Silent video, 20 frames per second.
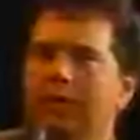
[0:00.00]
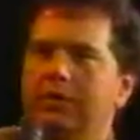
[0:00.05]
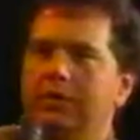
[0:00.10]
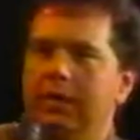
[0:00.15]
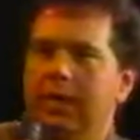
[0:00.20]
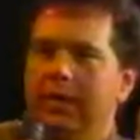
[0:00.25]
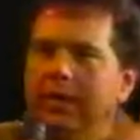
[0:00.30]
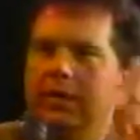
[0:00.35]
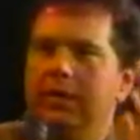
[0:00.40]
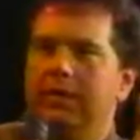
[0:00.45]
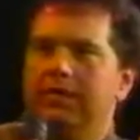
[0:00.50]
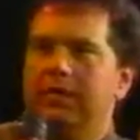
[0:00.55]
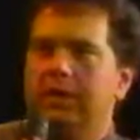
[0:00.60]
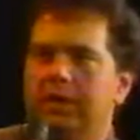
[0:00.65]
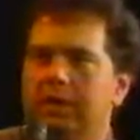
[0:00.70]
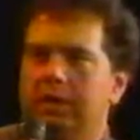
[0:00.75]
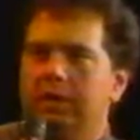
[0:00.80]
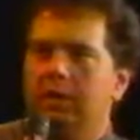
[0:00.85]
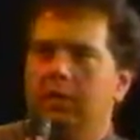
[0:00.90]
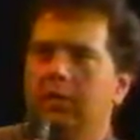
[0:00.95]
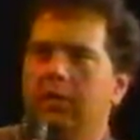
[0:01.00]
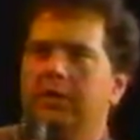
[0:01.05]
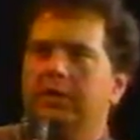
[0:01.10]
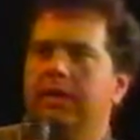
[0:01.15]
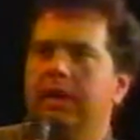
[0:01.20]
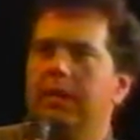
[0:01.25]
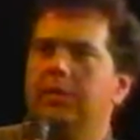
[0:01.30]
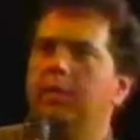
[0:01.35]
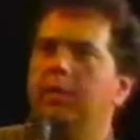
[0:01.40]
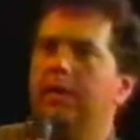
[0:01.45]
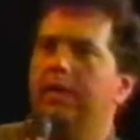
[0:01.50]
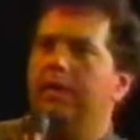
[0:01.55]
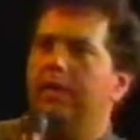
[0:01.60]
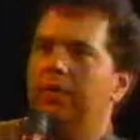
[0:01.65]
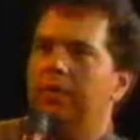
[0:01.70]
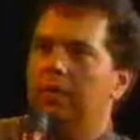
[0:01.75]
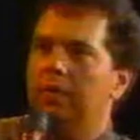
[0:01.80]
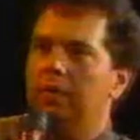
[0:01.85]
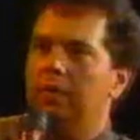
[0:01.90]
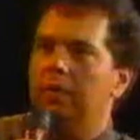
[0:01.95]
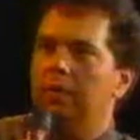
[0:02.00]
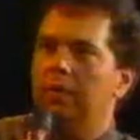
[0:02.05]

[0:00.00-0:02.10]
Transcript: Chuggy's upstairs at the Corktown with who?